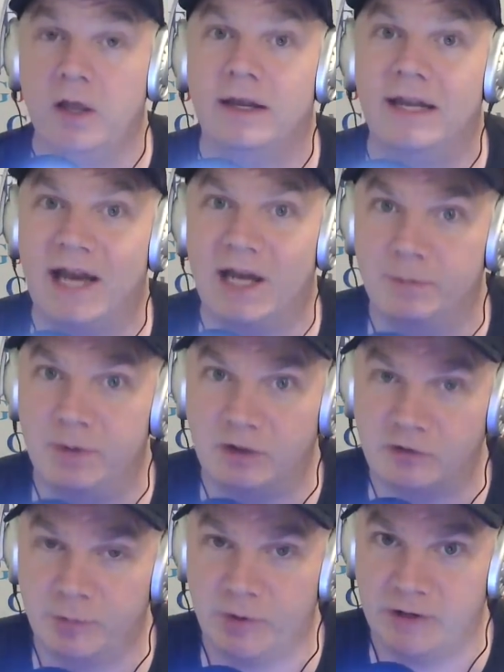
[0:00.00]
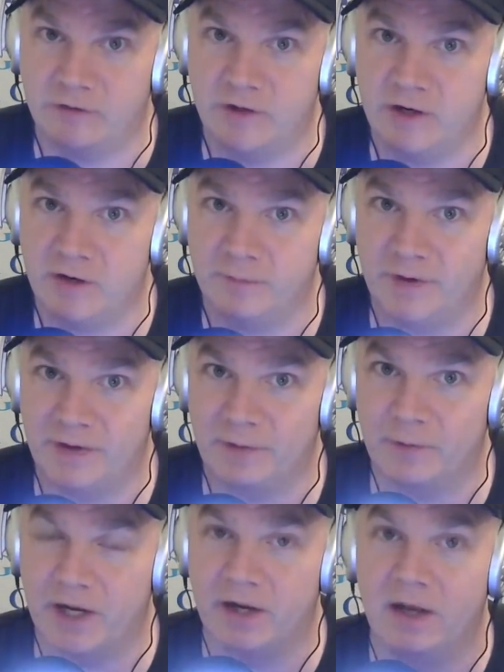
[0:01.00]
Not a big surprise there, by the
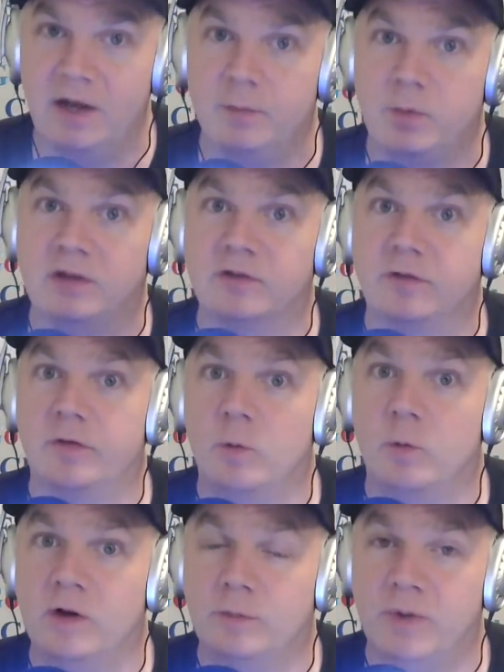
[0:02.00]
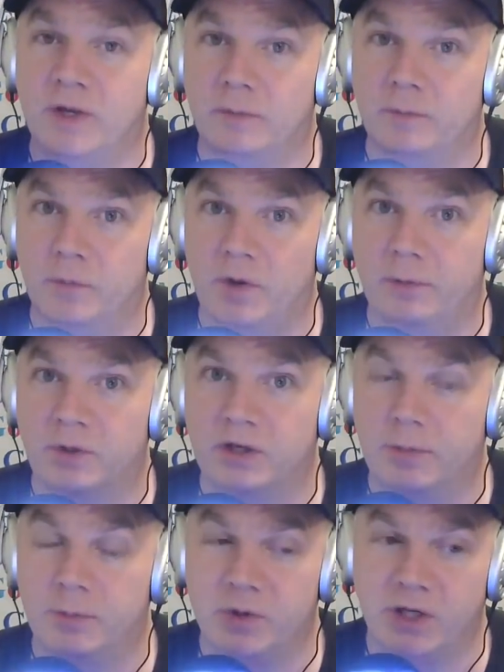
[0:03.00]
way, because if it was a big public
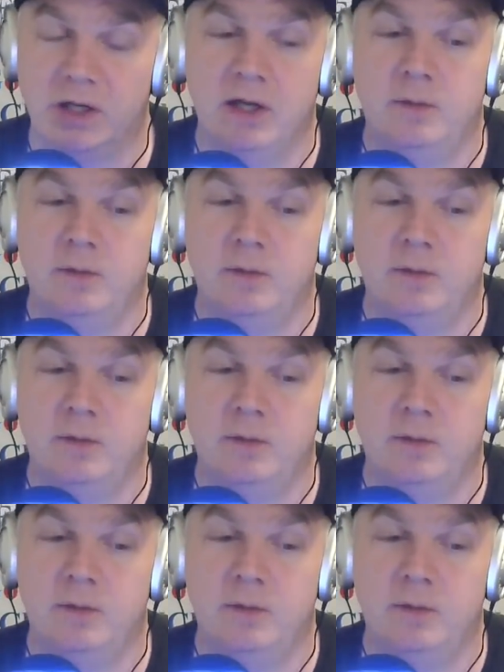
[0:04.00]
company,